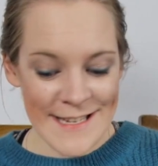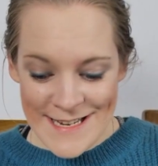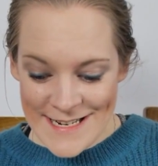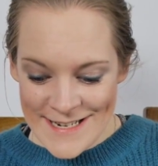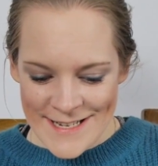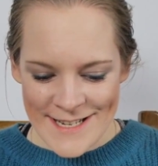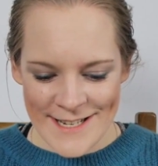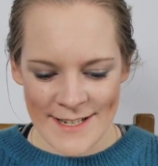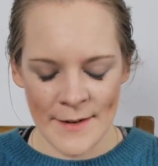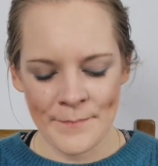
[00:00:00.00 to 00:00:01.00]

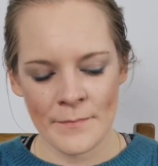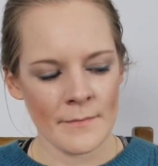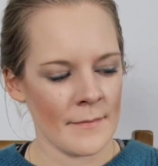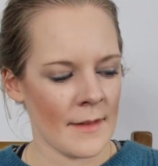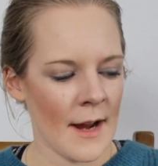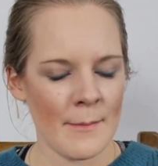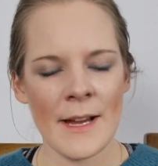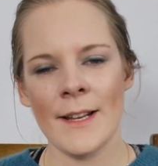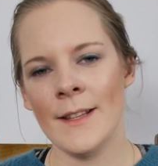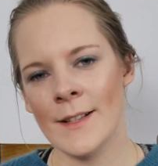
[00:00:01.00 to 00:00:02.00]
Yes! I mean, these